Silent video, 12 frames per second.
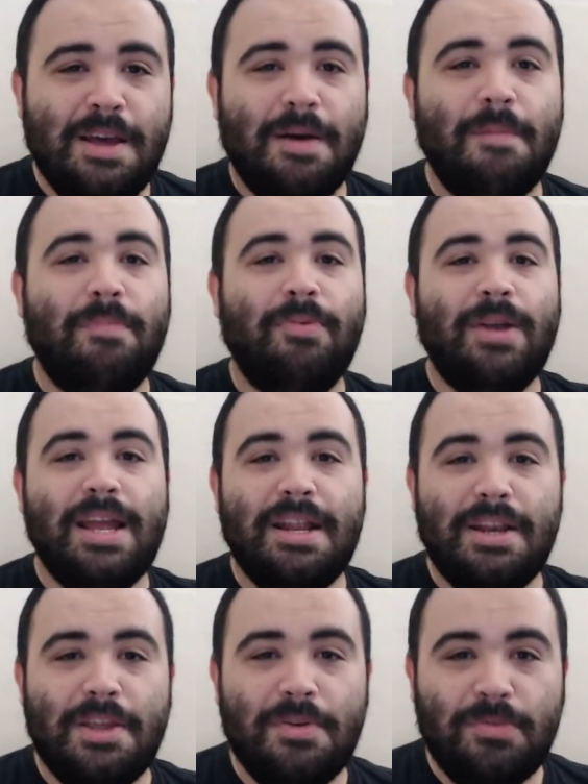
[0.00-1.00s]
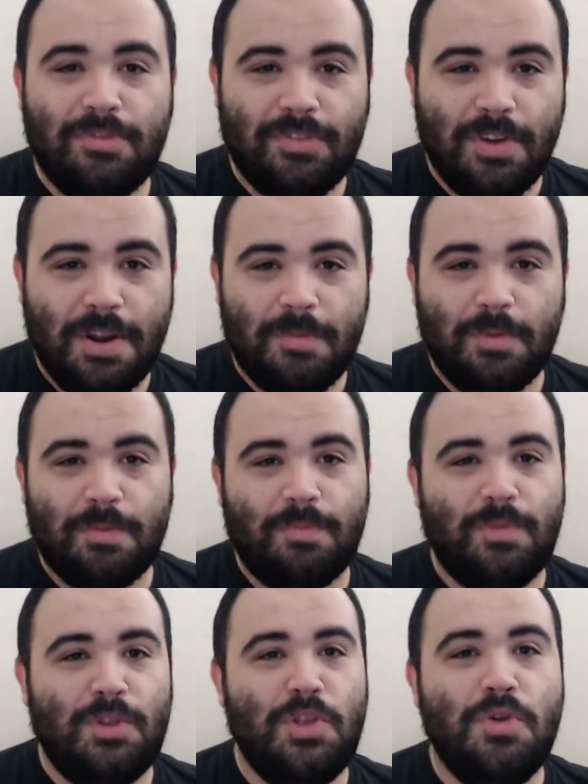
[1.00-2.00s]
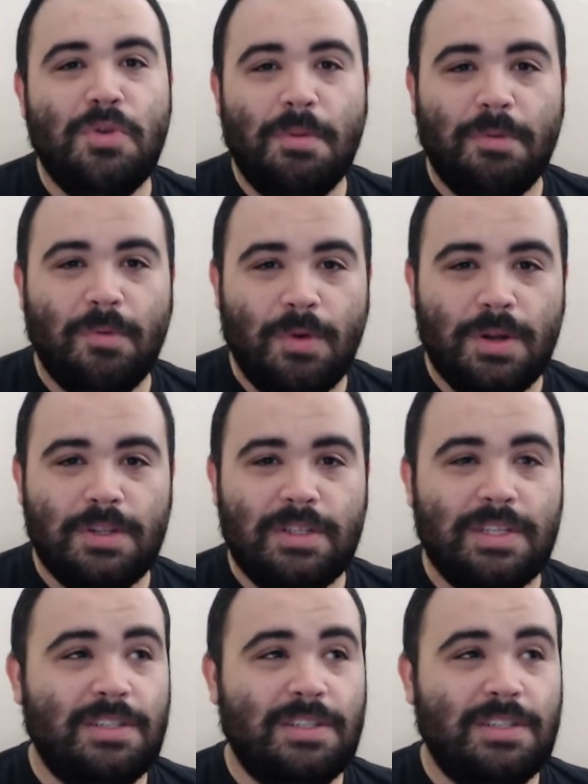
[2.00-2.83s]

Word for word: a brand new start with new number ones.